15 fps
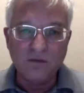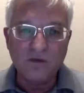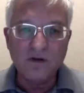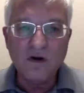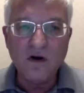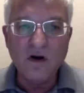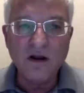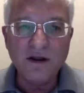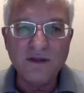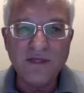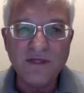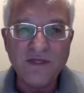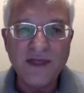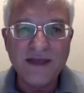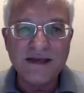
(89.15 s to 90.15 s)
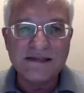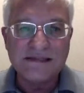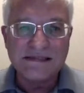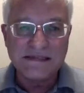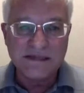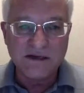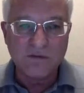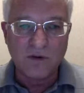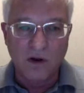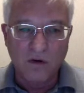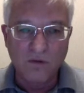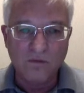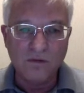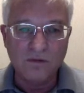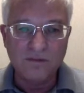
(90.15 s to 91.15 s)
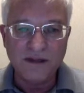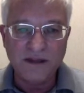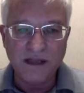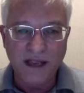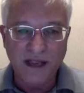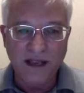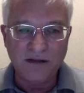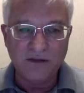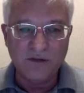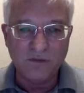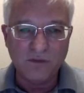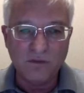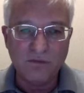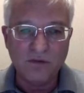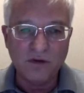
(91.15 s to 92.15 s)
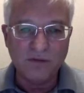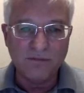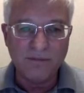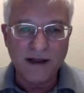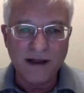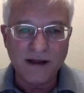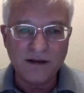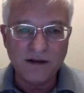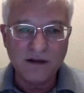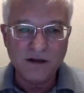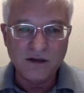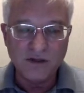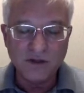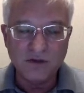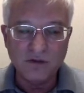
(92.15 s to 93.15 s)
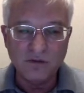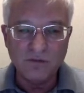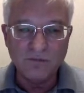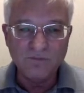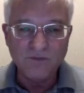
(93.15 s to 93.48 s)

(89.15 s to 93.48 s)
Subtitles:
We'll call it theta 0 will be the angle that we'll pull it back to.